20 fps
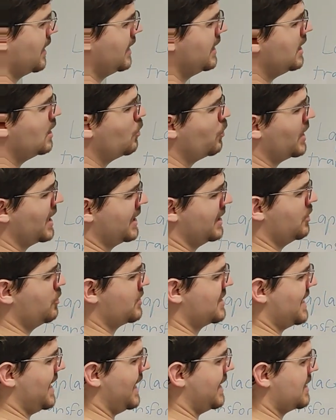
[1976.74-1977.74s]
here we had
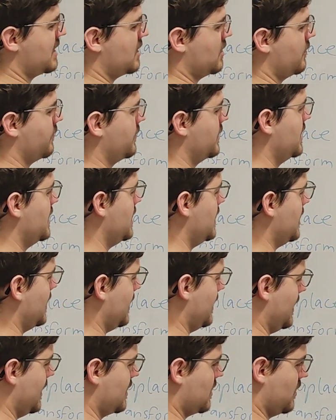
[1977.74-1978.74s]
used x of t
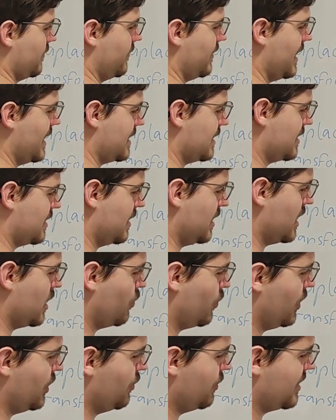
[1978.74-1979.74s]
and x of s, here
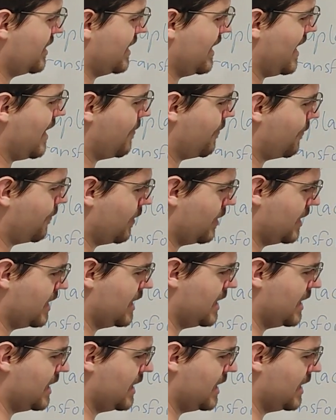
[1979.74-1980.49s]
we use f von